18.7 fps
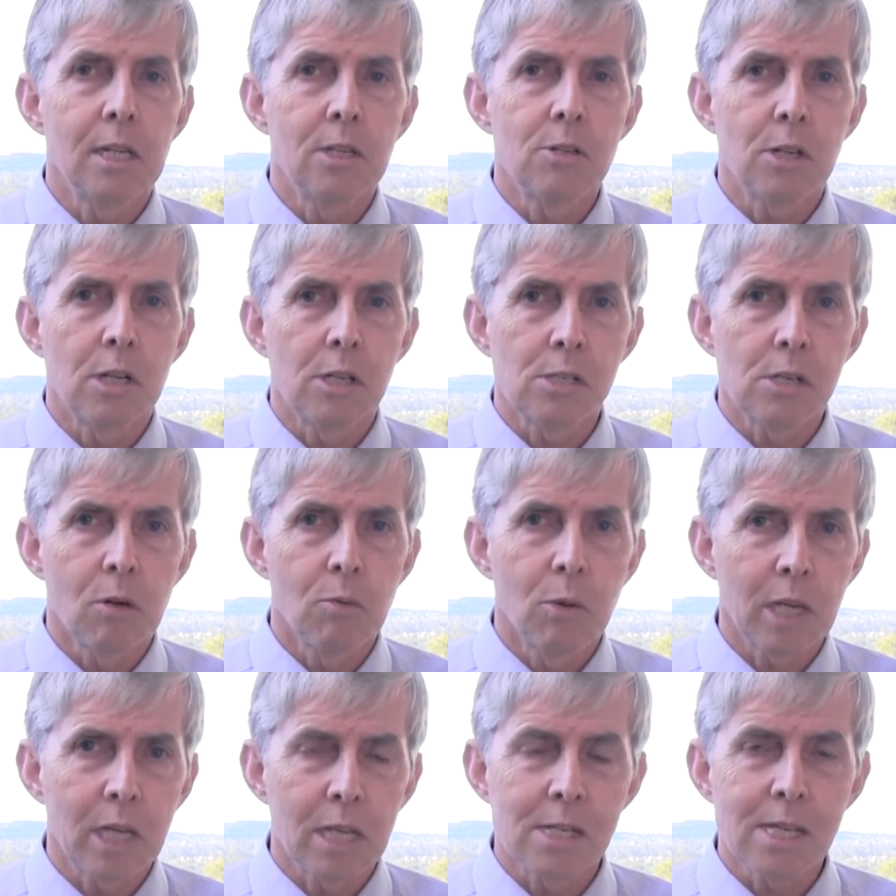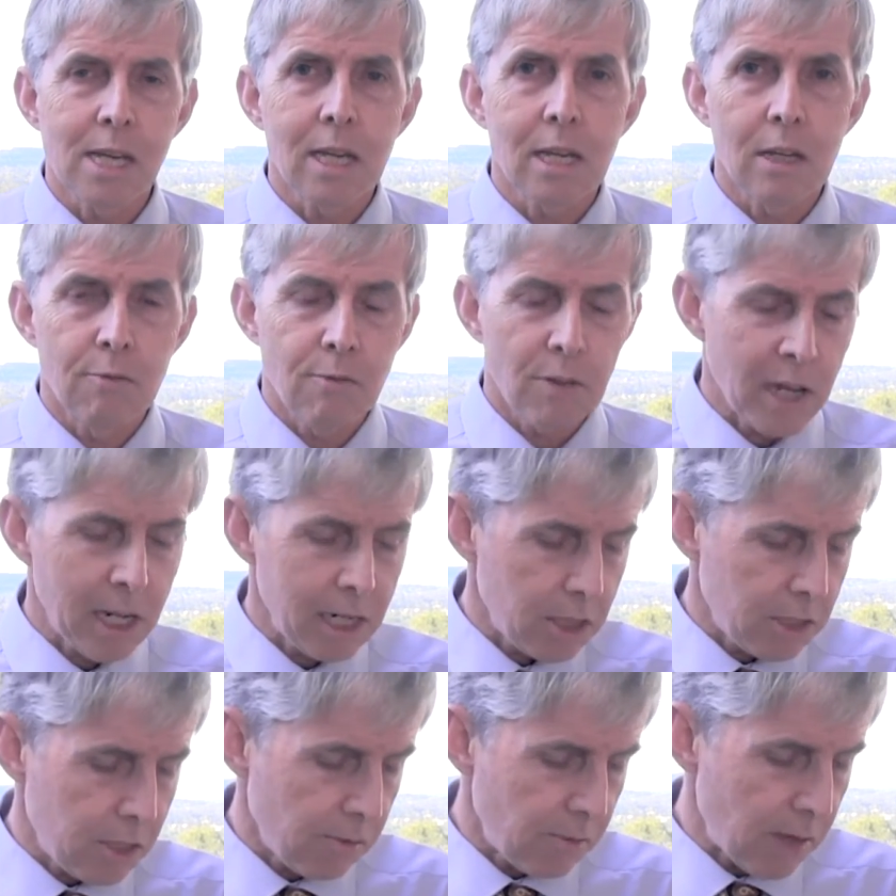interest so we can take
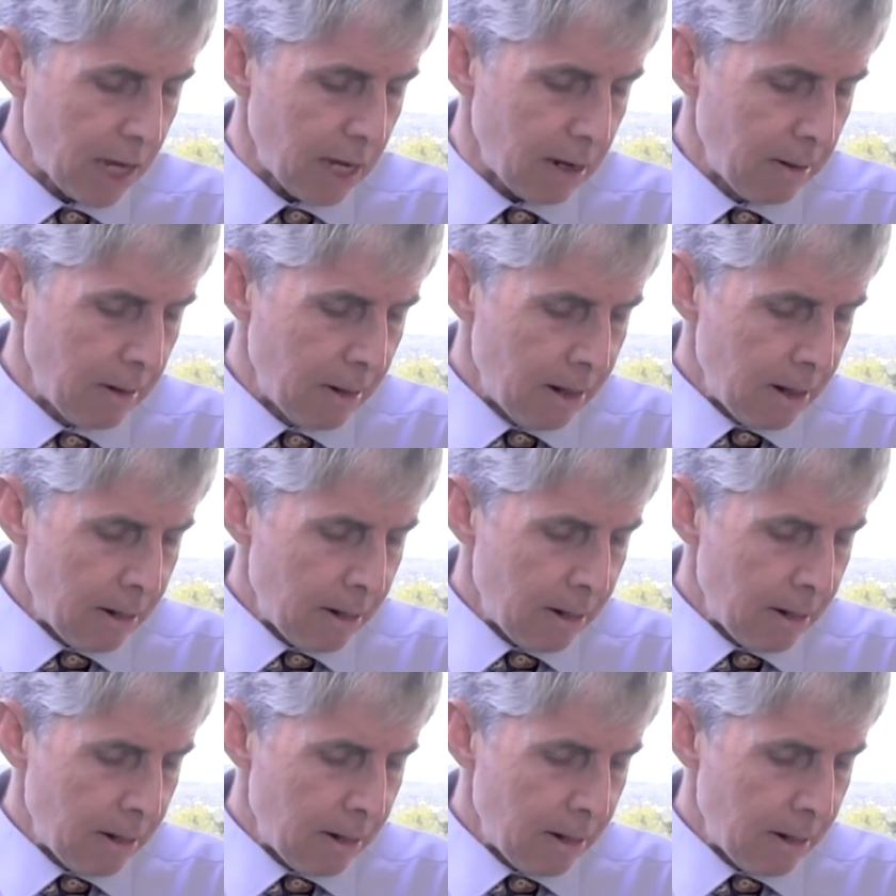advantage of that.